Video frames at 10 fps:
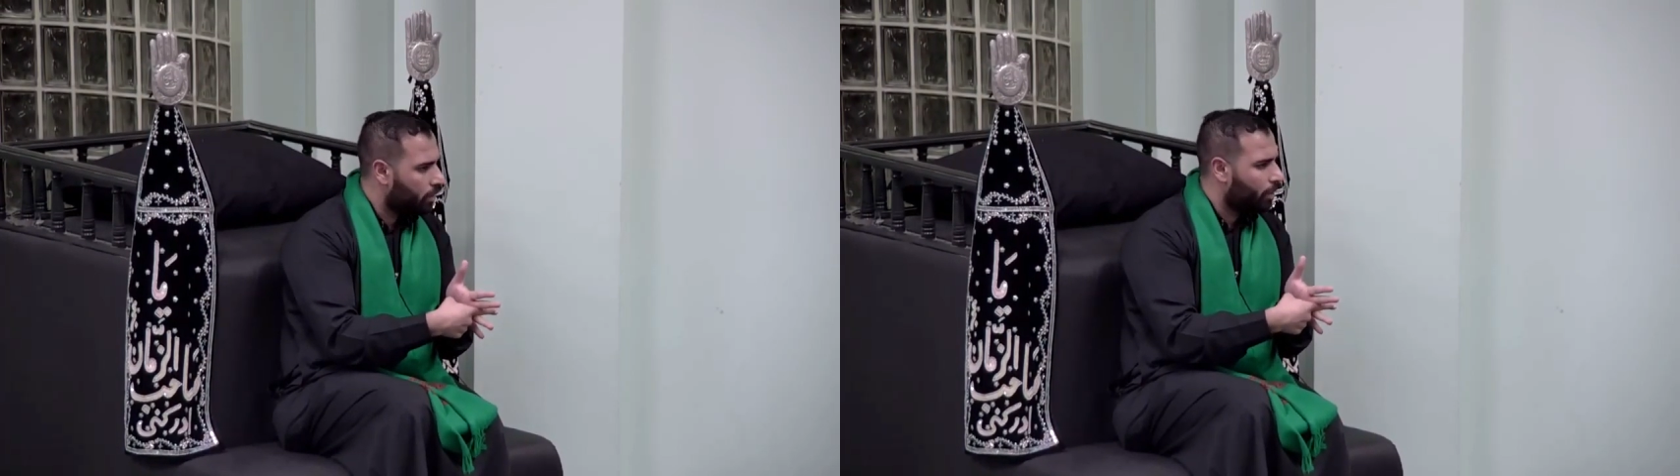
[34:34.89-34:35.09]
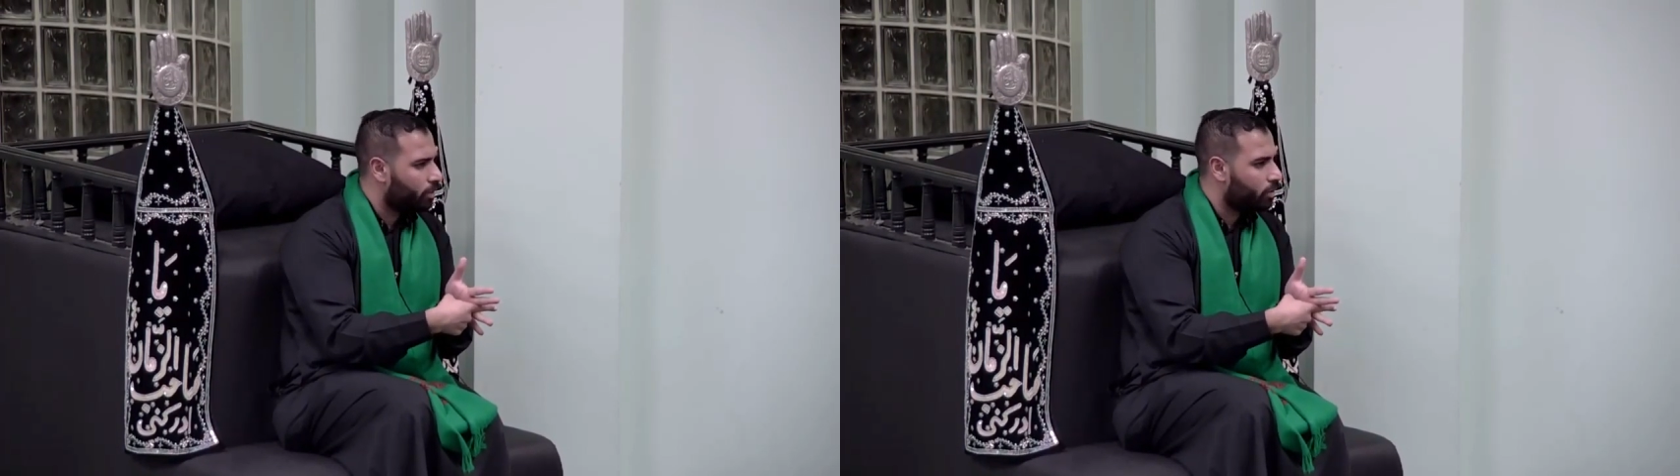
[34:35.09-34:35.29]

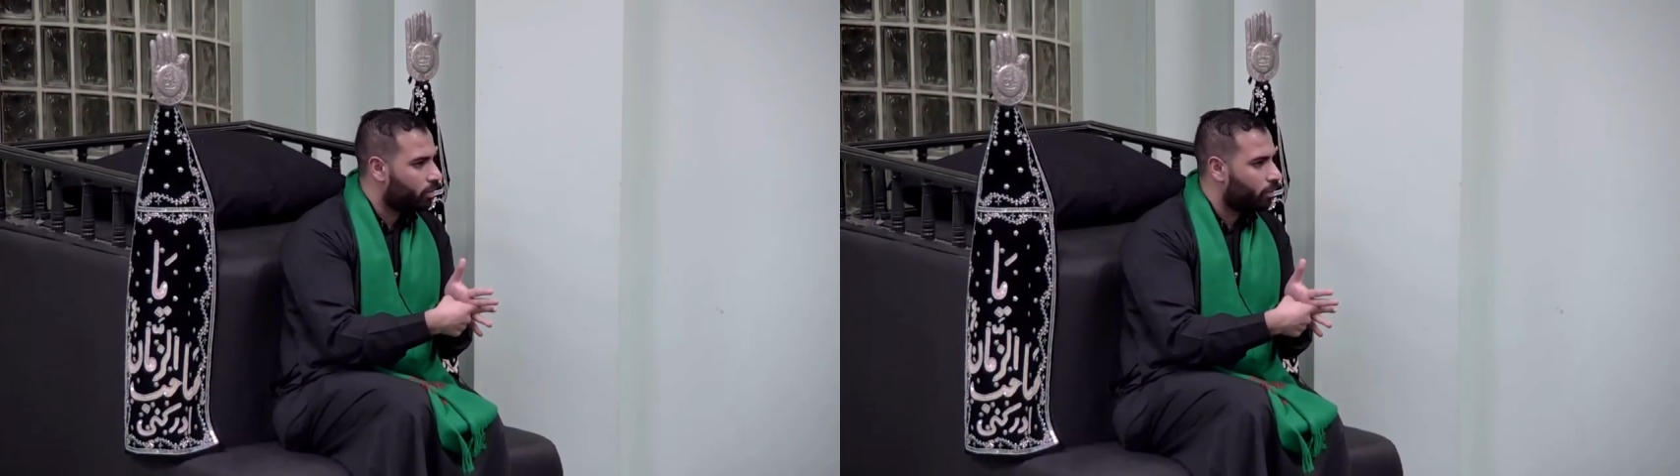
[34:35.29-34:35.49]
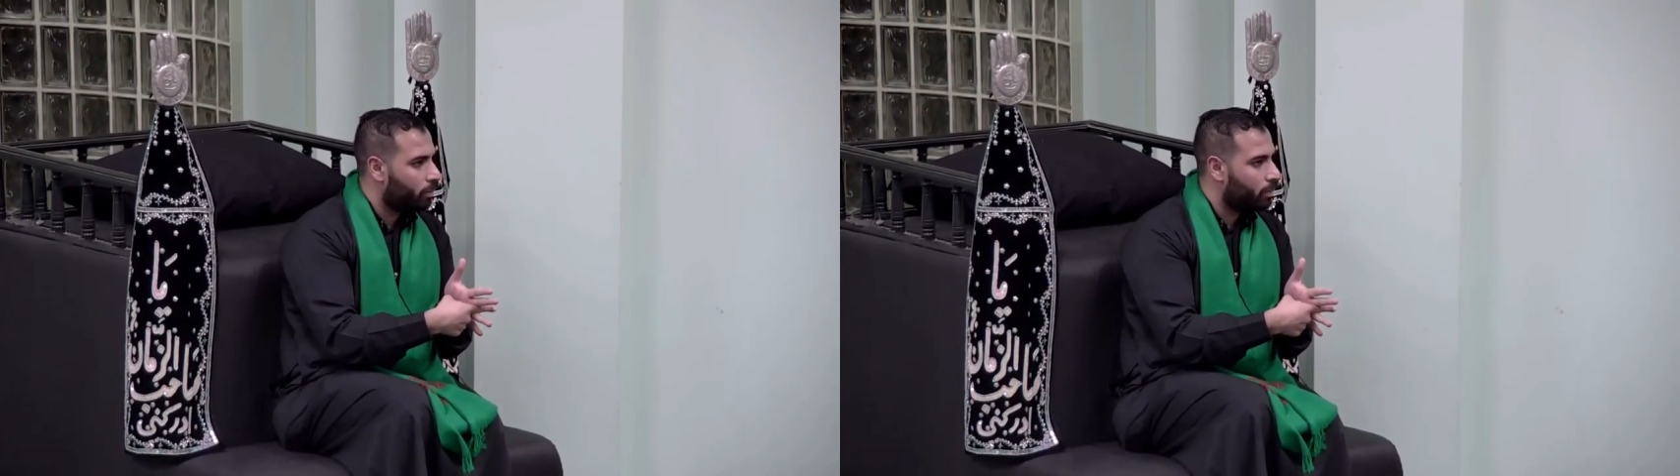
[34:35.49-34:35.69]
about this
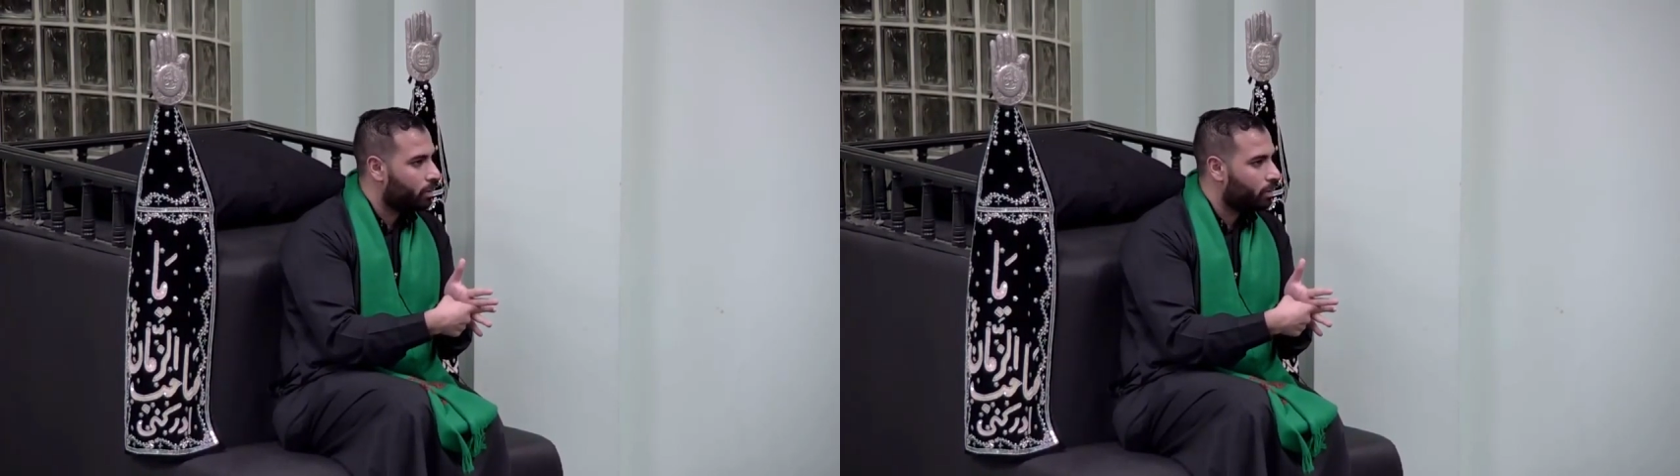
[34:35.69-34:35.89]
for a moment.